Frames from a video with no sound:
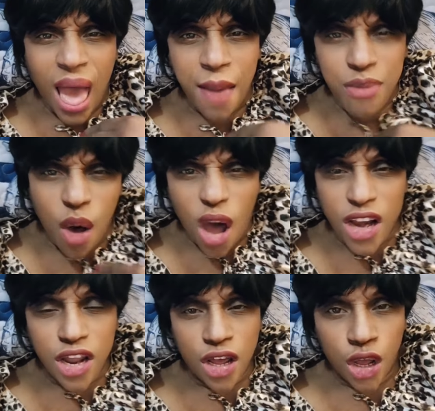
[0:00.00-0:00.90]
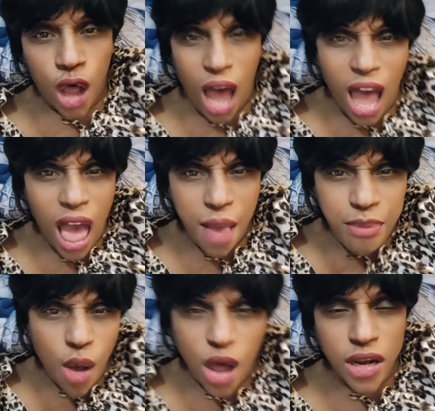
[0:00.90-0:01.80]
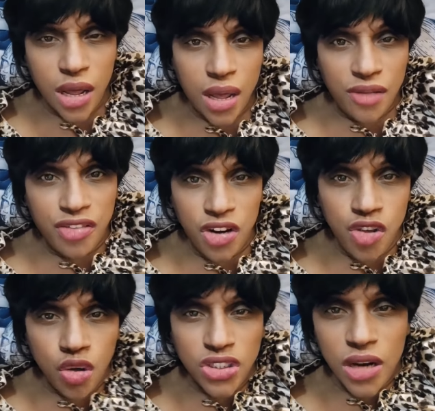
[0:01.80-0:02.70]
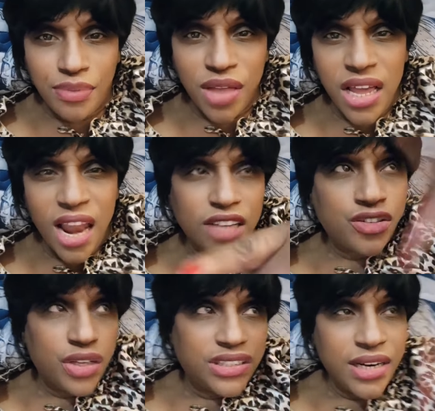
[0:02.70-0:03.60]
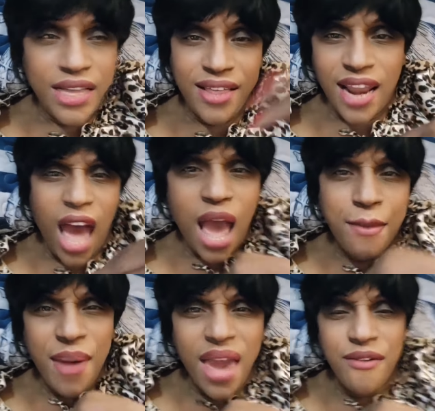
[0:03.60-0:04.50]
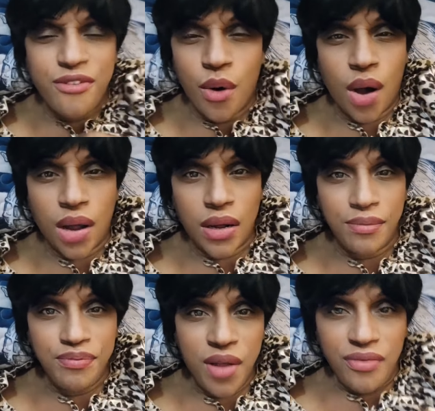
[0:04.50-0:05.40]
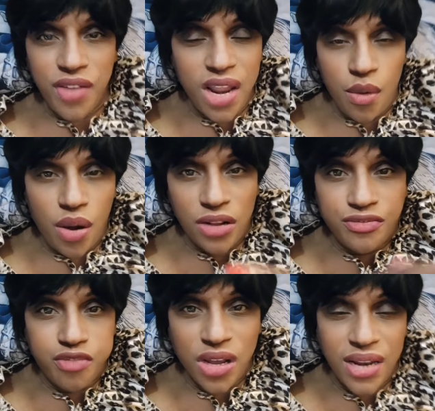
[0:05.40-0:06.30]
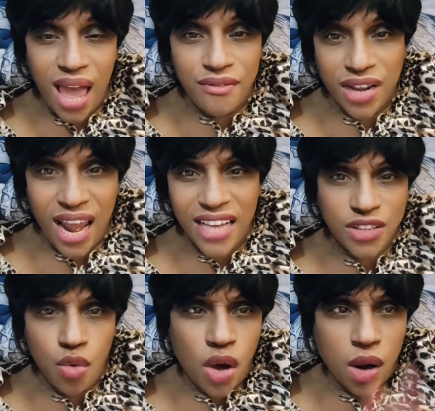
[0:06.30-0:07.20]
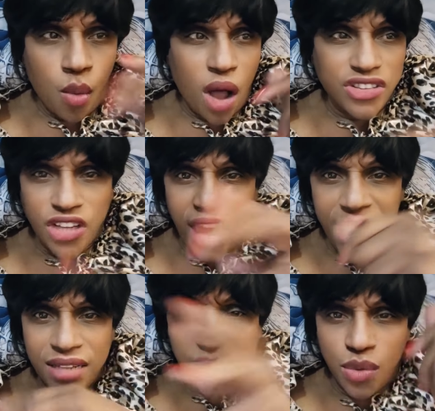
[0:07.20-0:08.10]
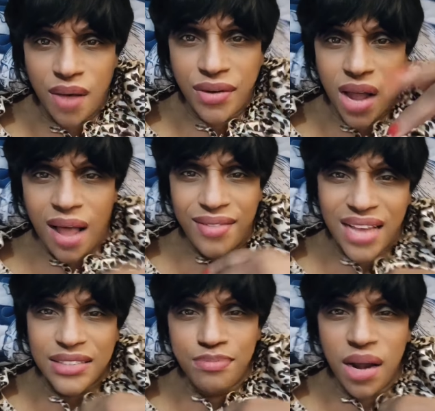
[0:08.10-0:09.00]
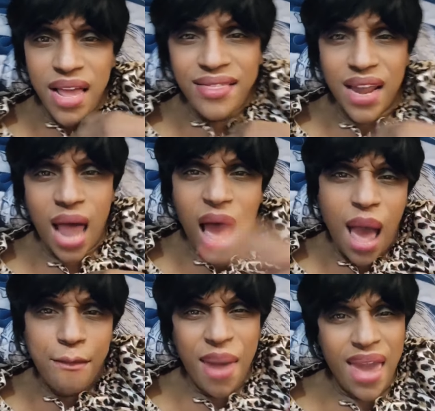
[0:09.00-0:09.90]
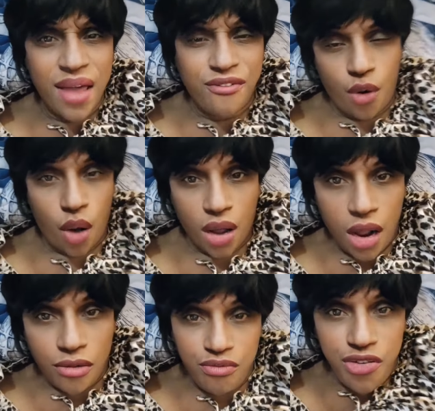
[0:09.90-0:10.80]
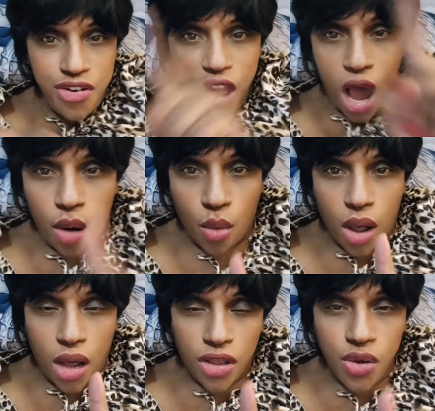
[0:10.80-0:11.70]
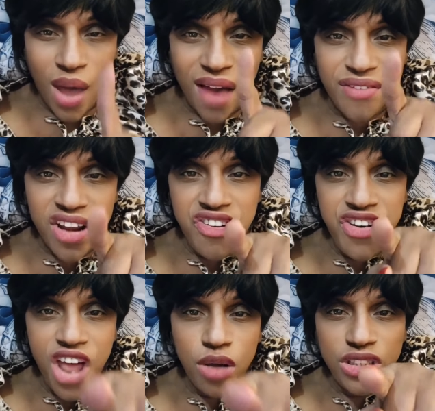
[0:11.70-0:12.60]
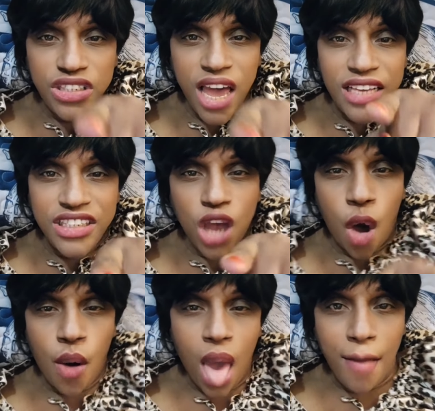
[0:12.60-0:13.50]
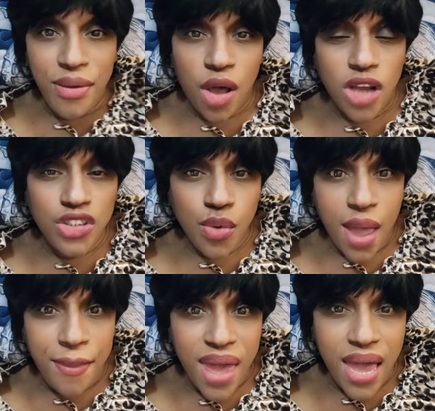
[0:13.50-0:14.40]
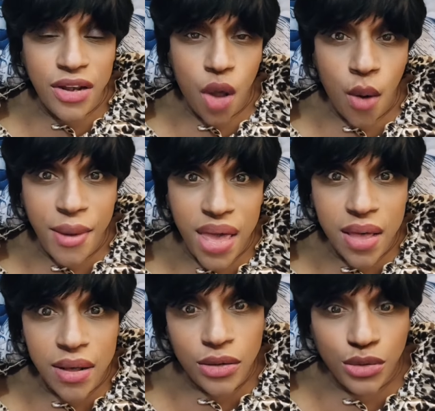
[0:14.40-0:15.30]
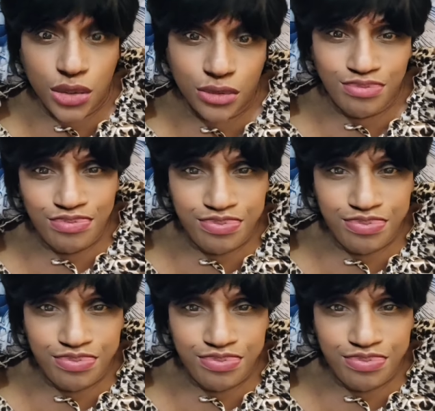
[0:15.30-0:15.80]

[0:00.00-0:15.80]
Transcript: I bought. The using up the electricity that I pay for. Then they want to freaking have a glass of water, wash their hands or whatever. That's money that I'm paying for. No. You have no say-so because you ain't paying no bills.